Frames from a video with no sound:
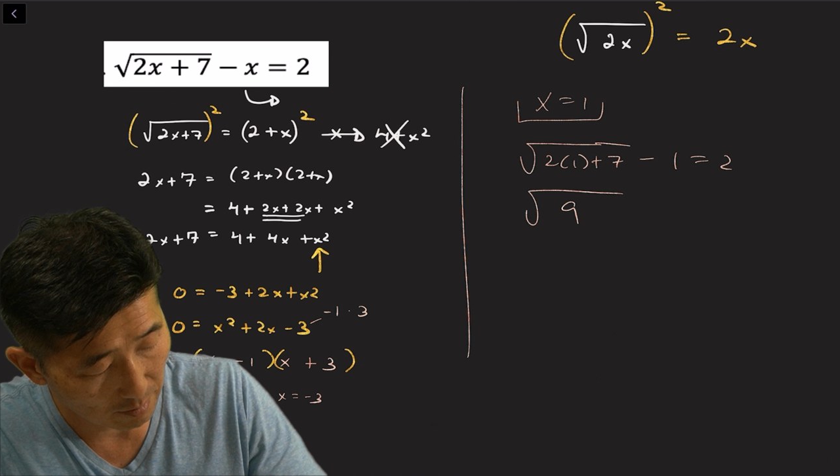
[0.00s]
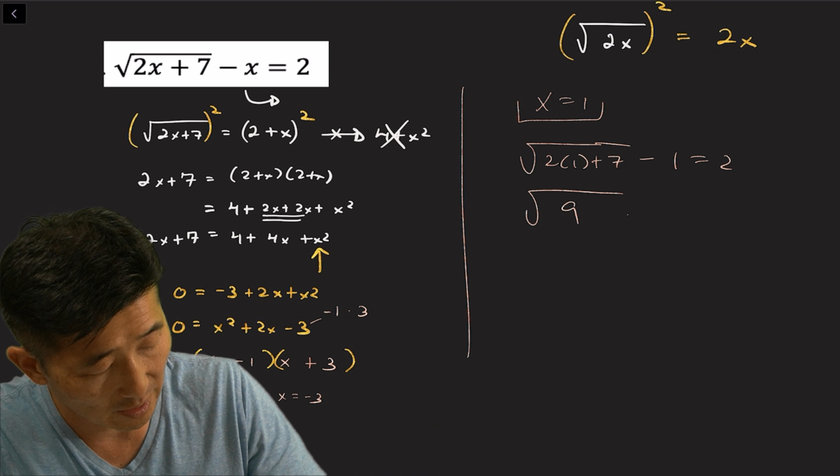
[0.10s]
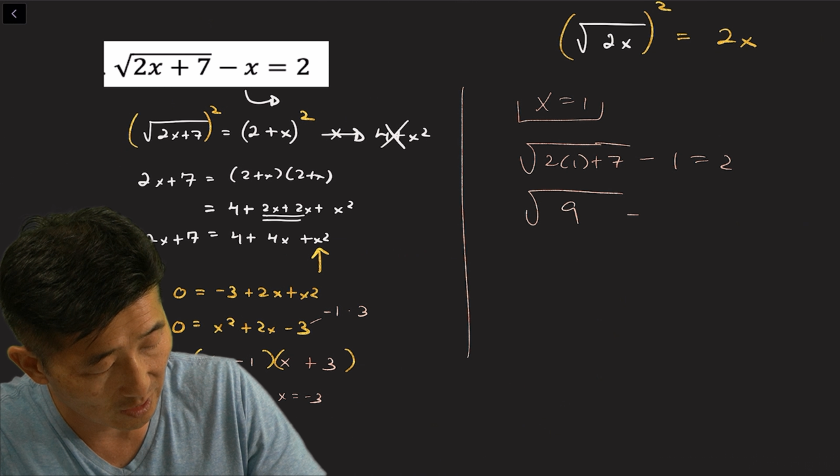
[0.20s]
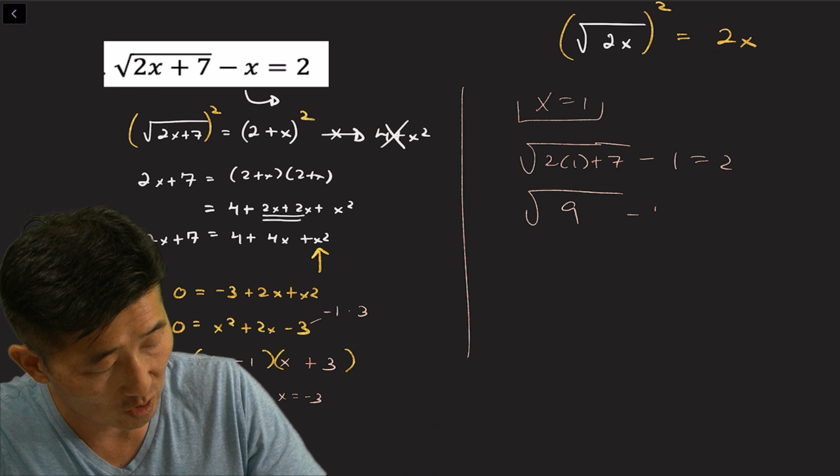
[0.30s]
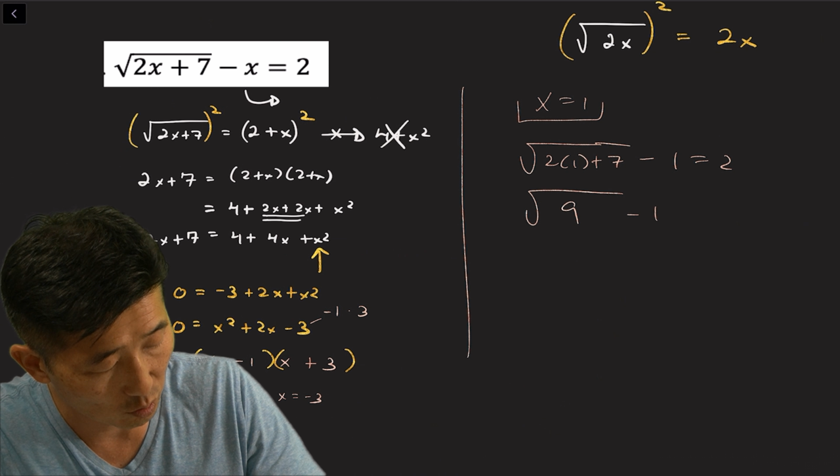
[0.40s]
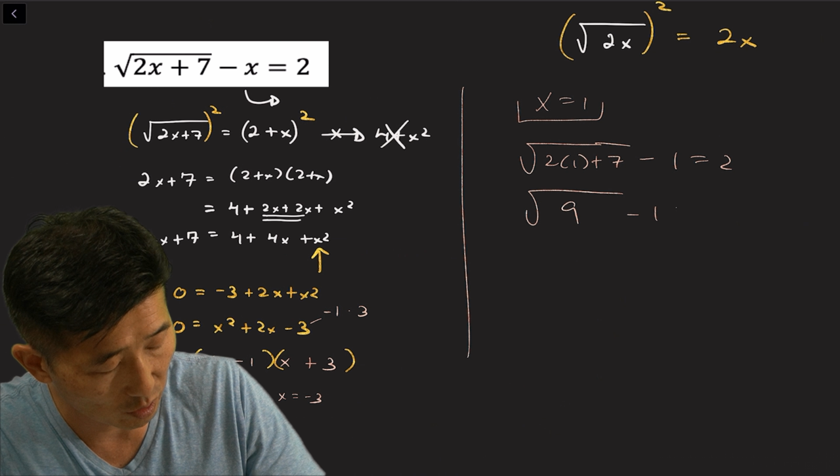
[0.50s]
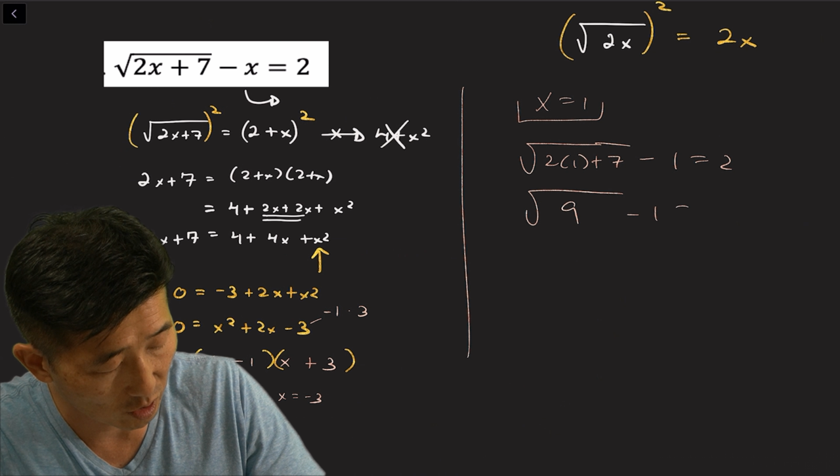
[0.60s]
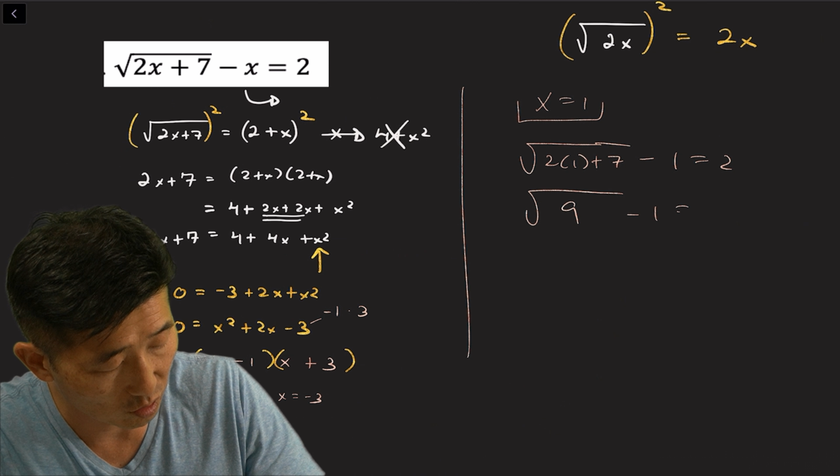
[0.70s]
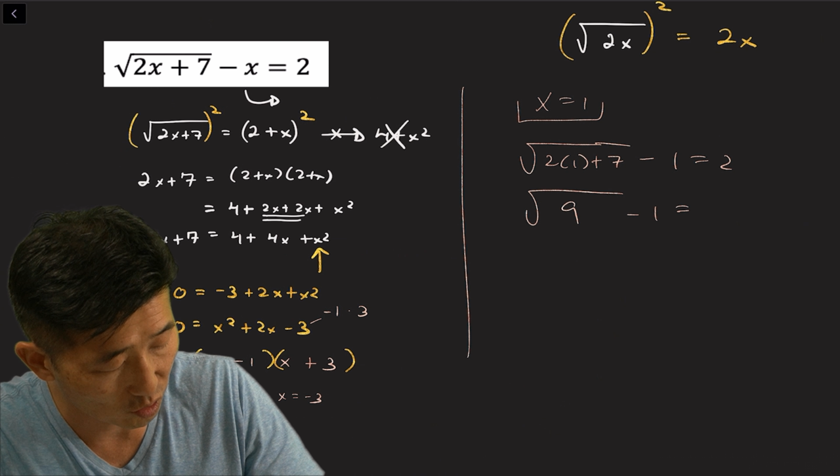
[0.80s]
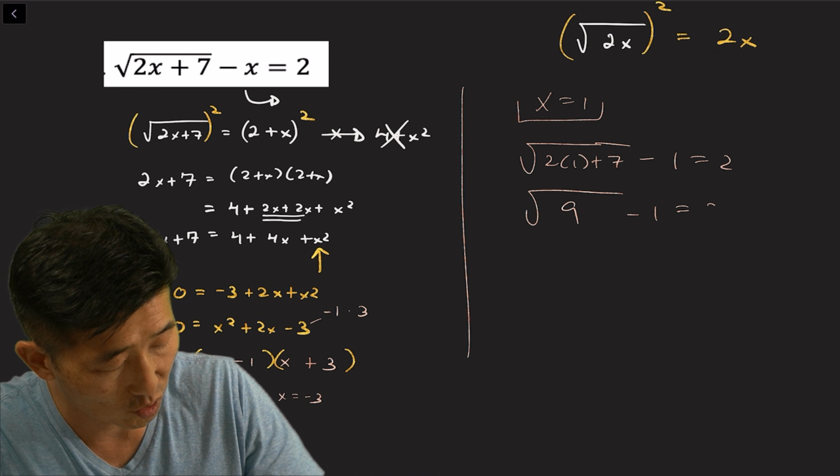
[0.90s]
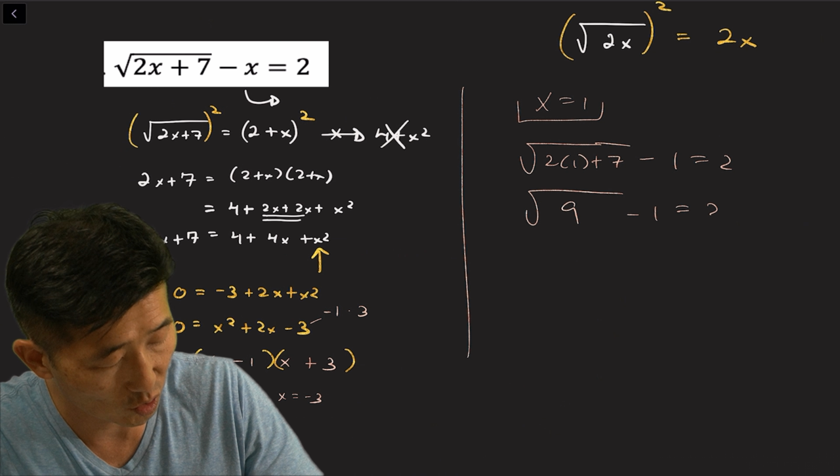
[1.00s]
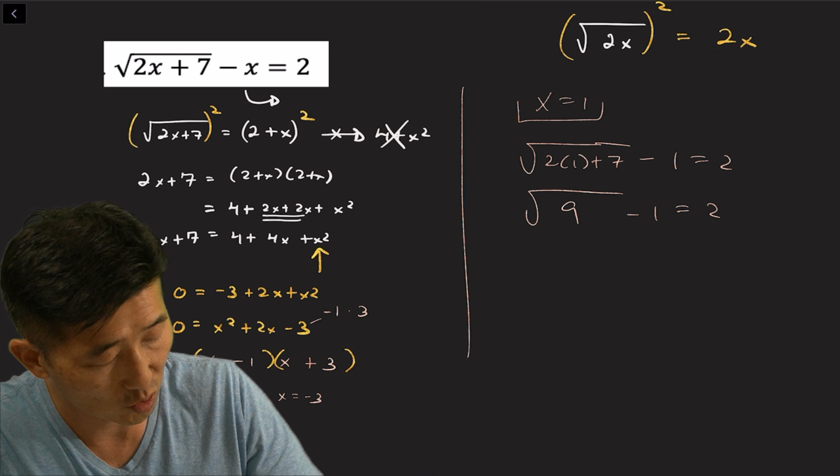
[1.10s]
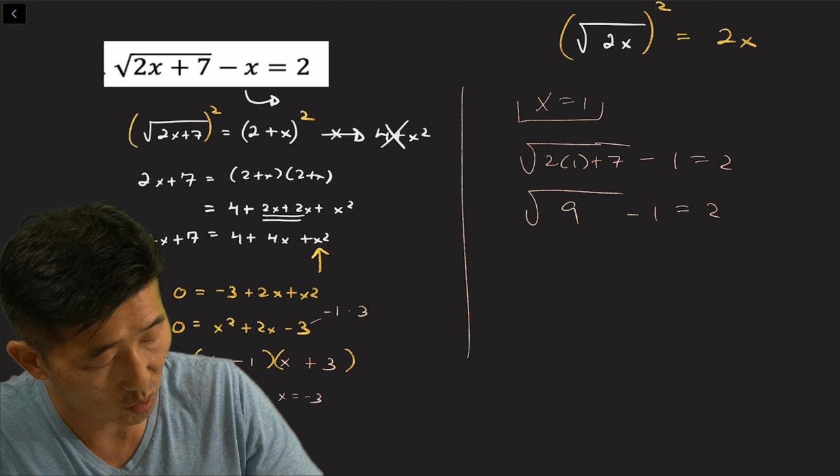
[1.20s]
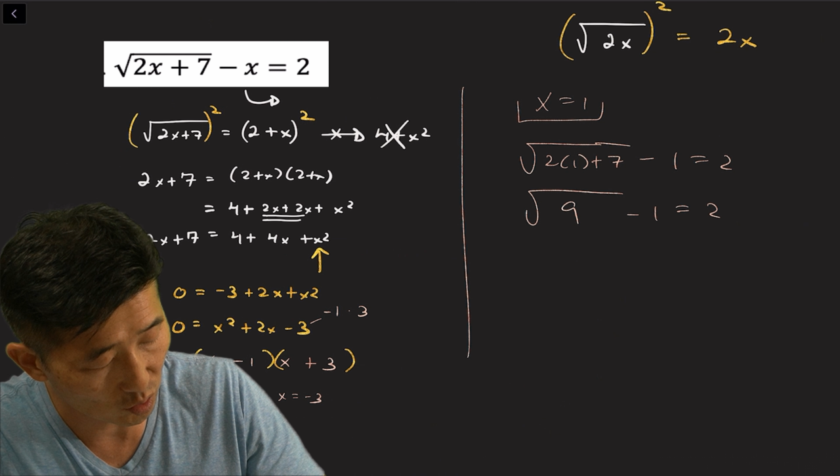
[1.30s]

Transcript: minus 1 equals 2.